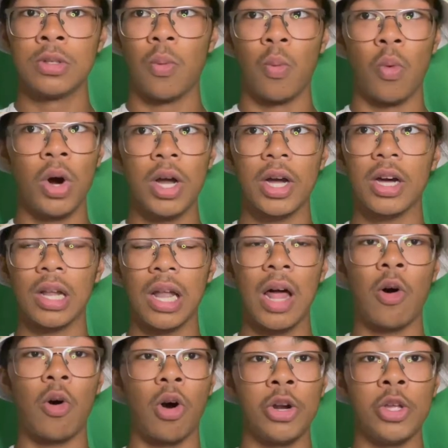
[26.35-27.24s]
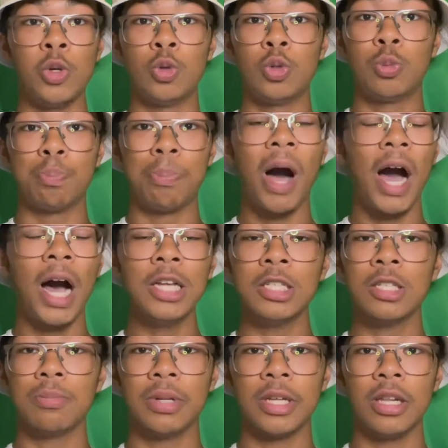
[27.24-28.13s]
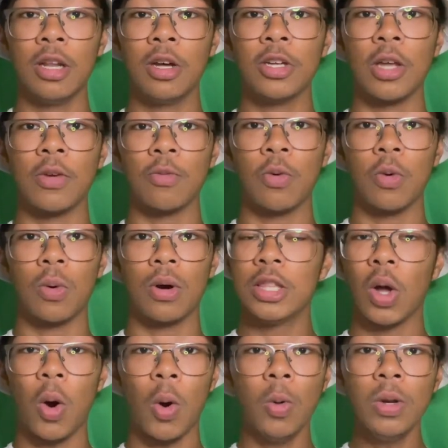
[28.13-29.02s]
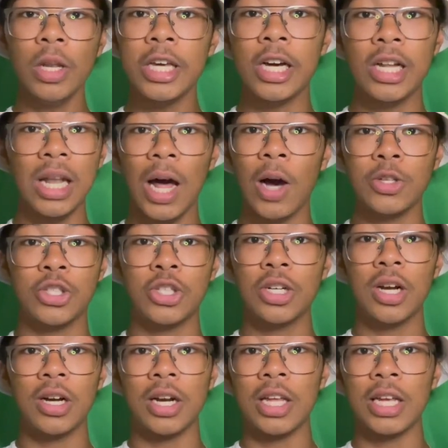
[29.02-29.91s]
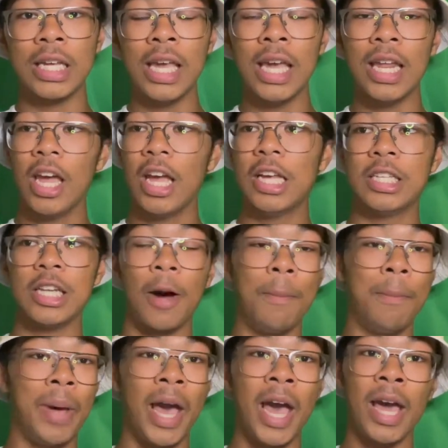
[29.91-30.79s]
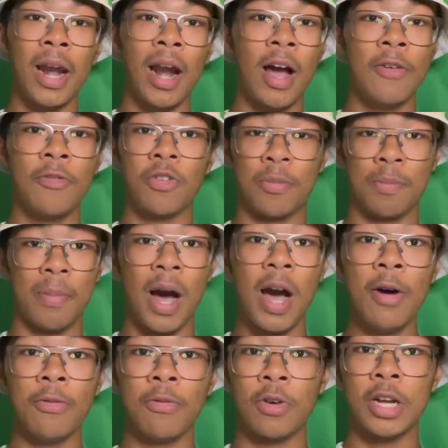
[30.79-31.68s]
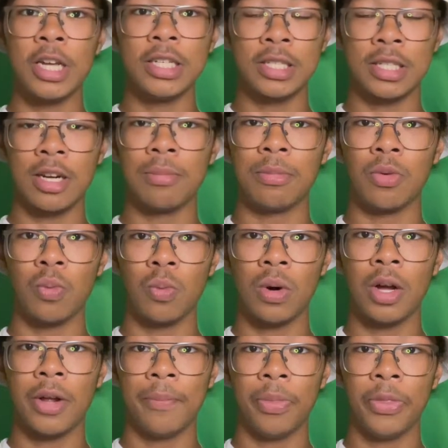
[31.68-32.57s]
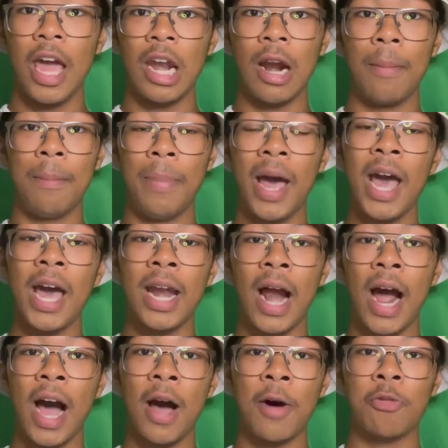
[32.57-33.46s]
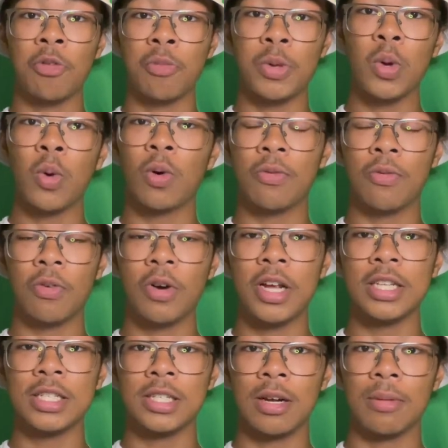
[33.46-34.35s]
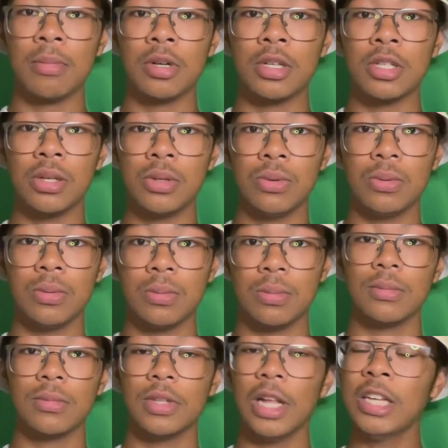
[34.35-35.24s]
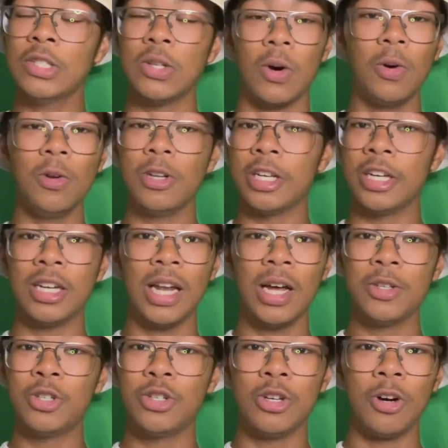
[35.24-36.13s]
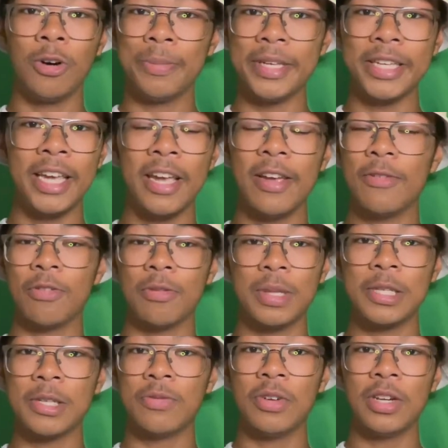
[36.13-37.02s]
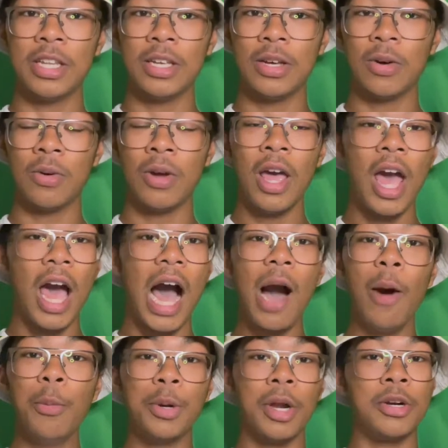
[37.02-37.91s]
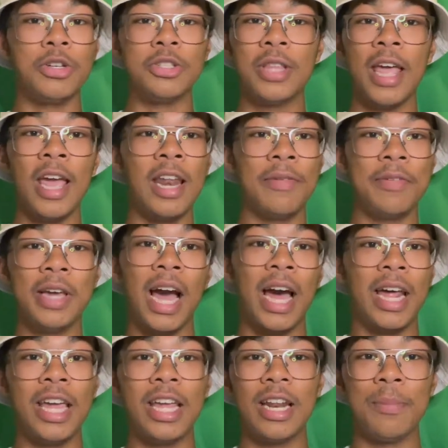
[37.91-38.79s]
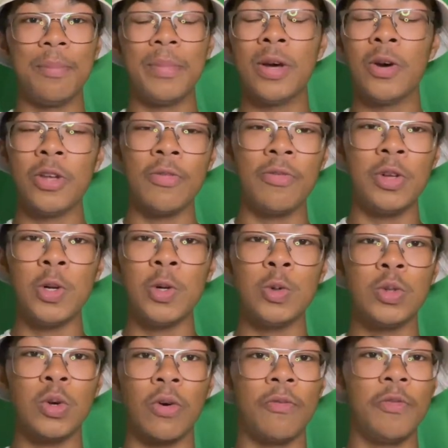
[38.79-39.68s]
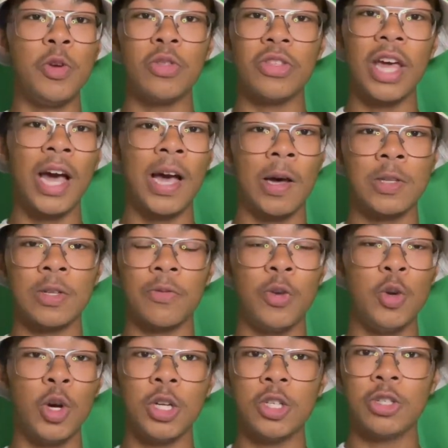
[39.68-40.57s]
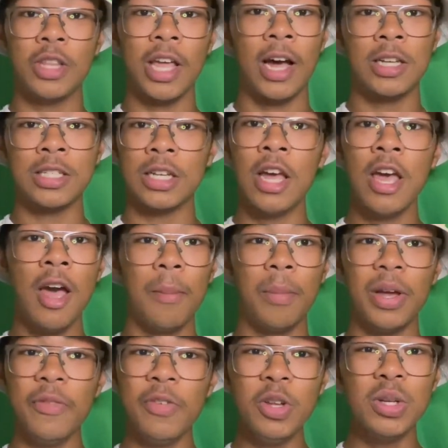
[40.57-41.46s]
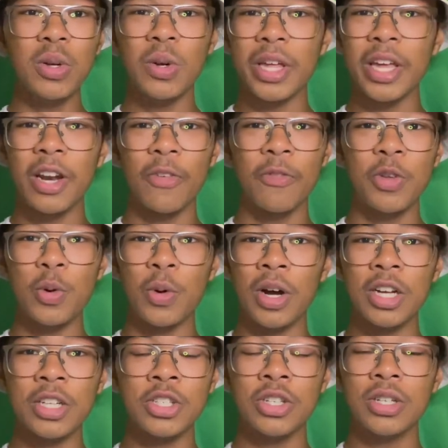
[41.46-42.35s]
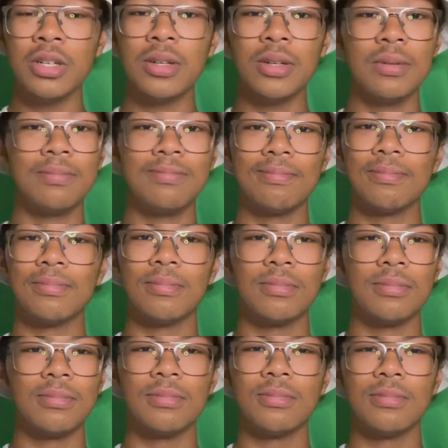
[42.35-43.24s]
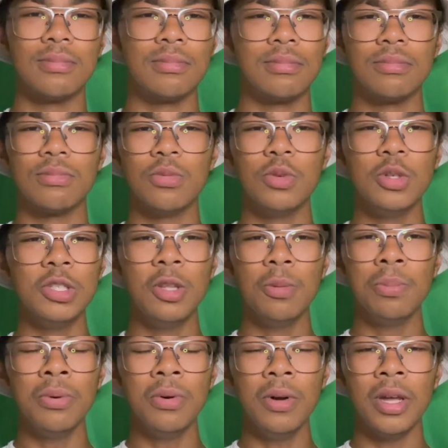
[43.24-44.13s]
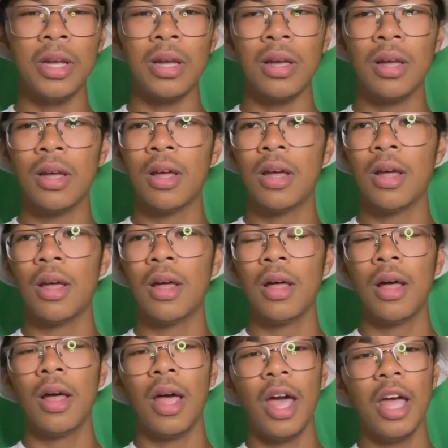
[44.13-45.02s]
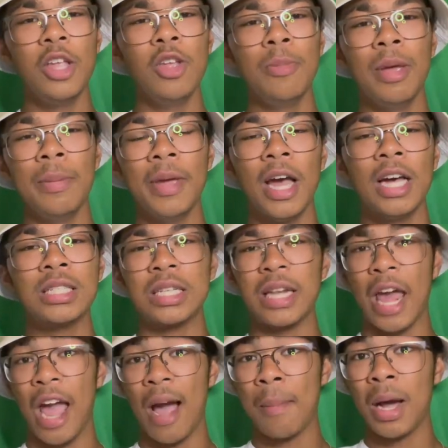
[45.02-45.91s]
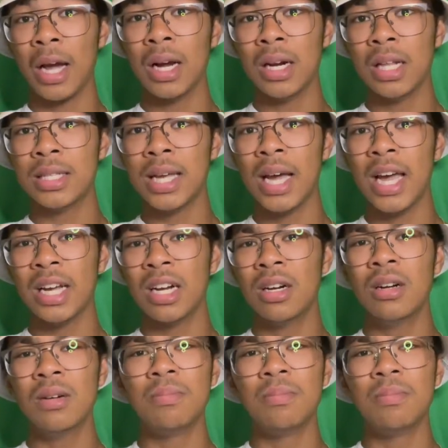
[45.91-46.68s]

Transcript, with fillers: What clout are you possibly looking for? The only clout you're gonna get is a bad eye from my friends, number one, and a bad eye from your friends, number two. That's the only clout you're gonna be getting from this video. I would understand if it got hit a million views or a few thousand, a few hundred thousand, but if it's only hit a few hundred, what's the point? And you may be asking, am I gonna tag her?